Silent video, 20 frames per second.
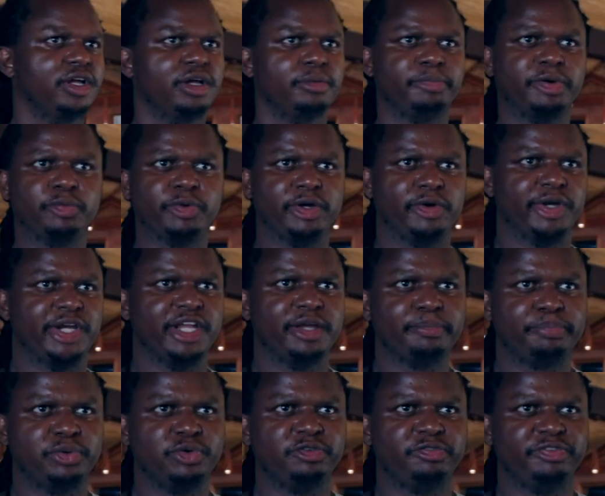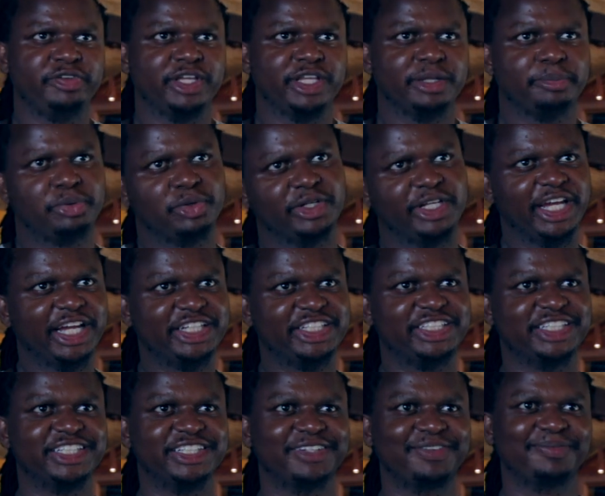but we're already improving the
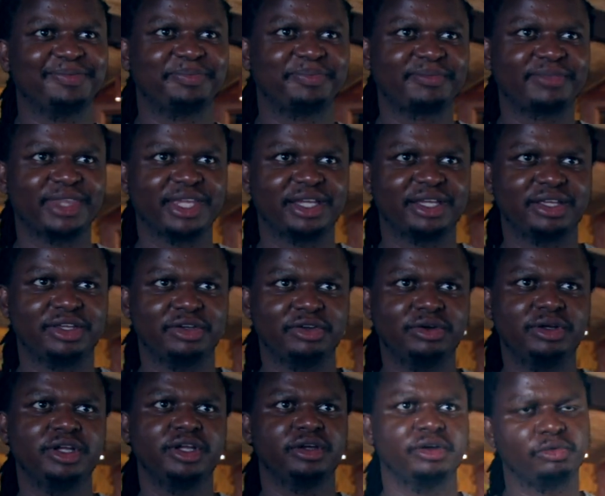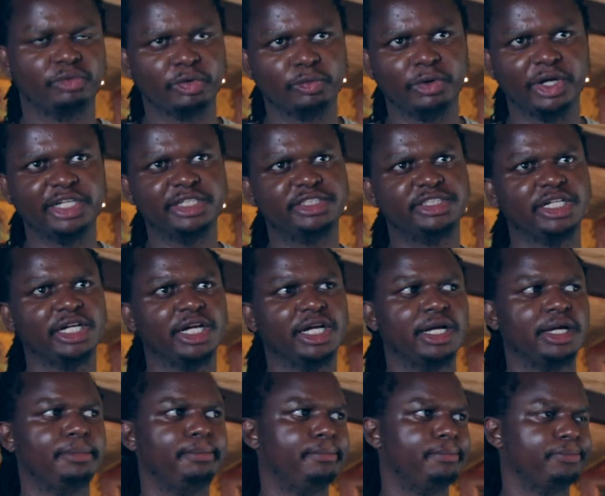production. You know, we want
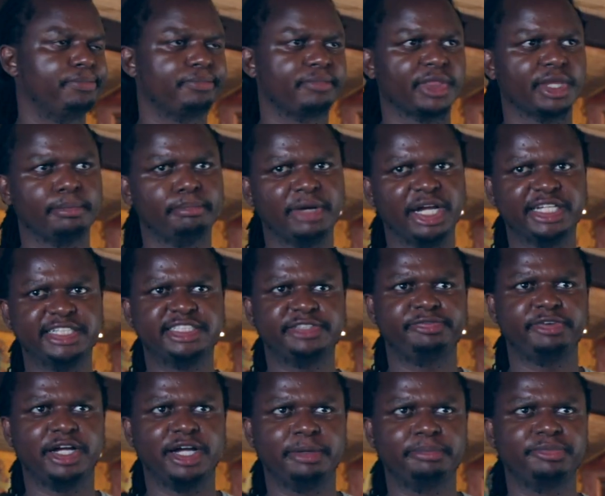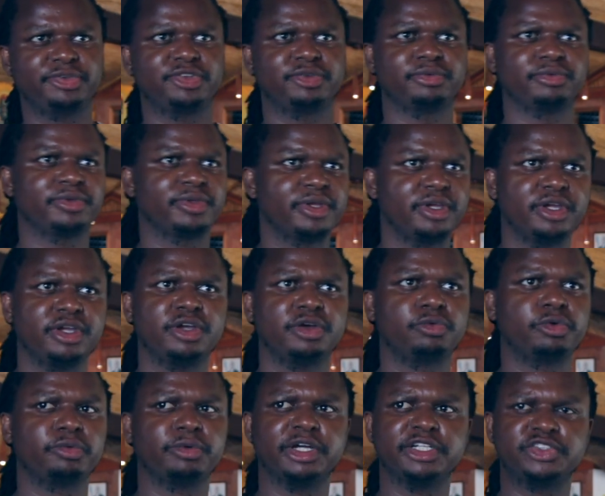mass farms,
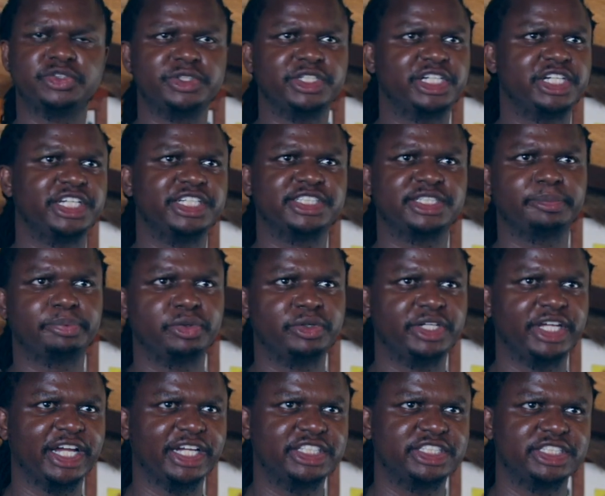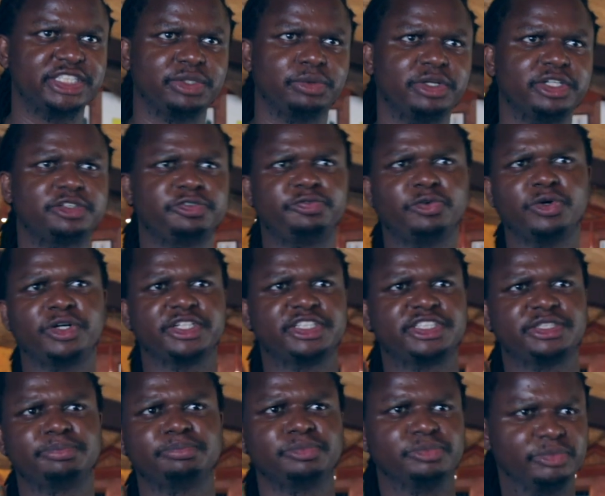we want to increase the production, they want to
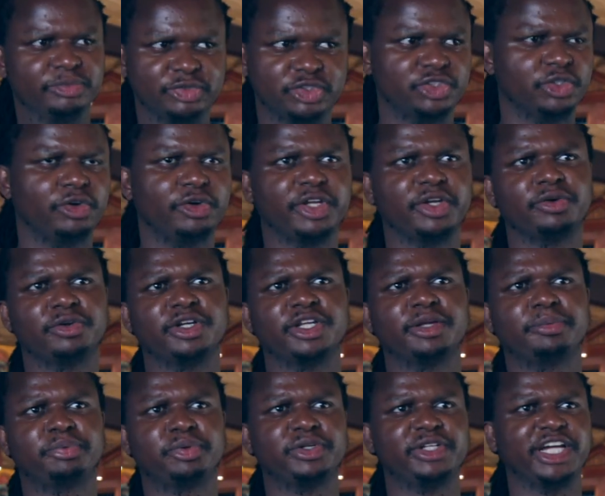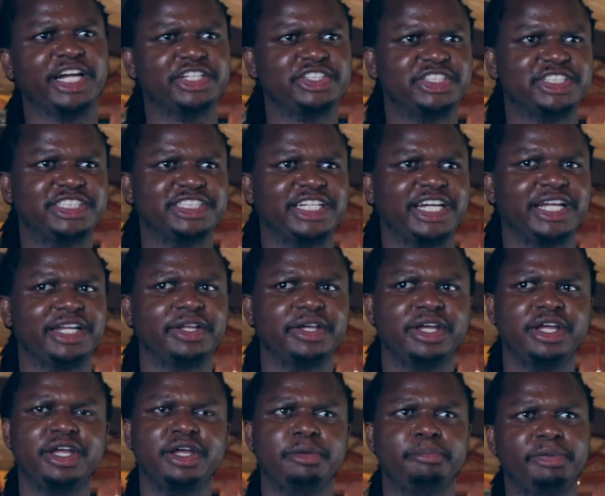focus solely on the production side.
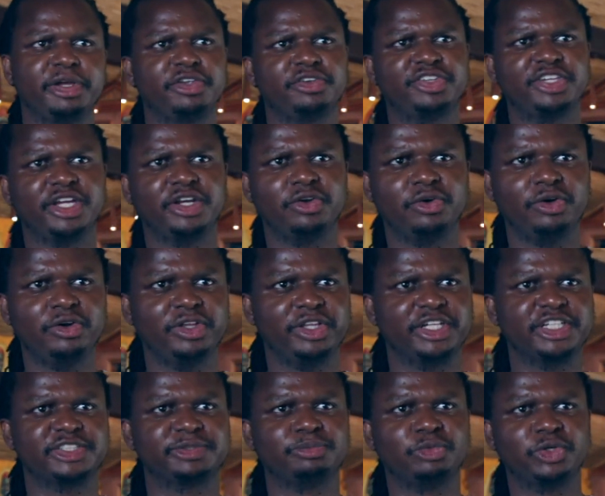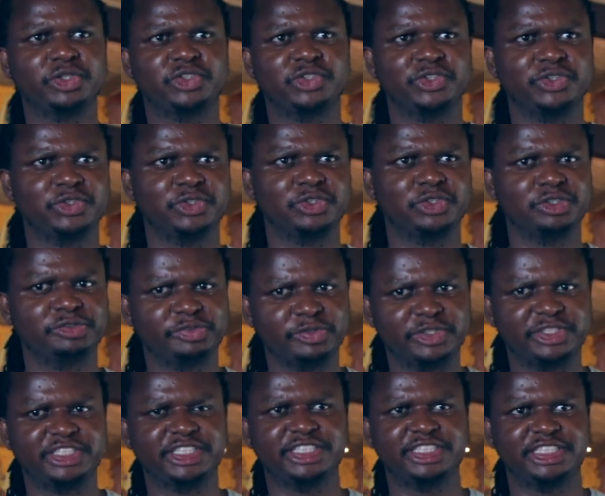But you say, no, there's more to
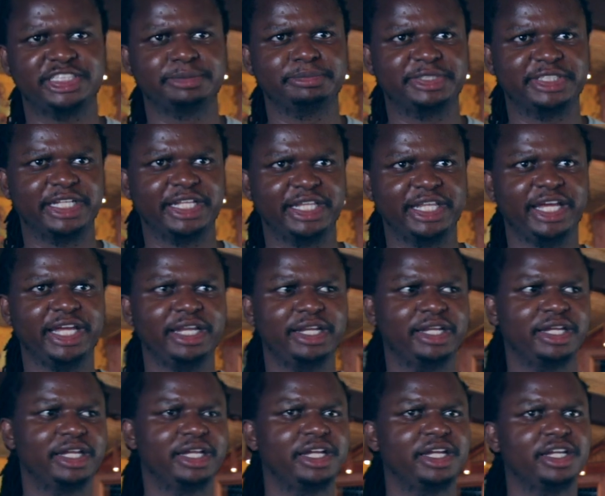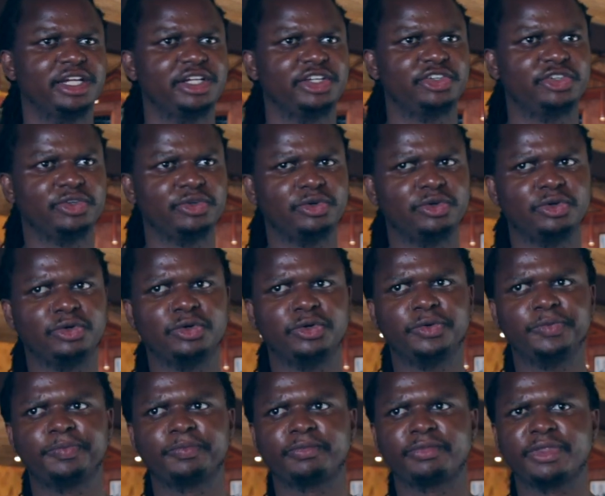food systems than that.
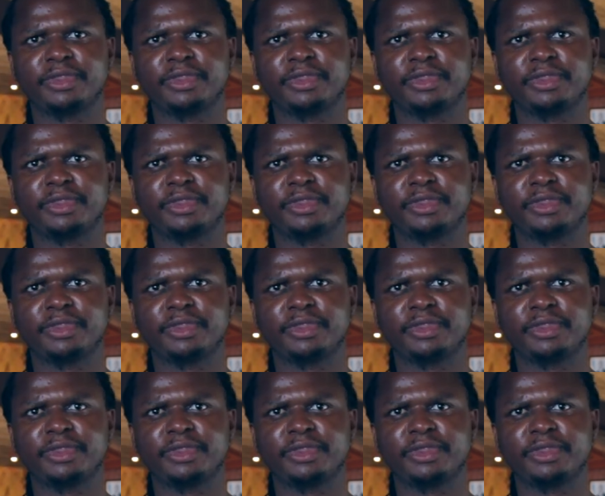So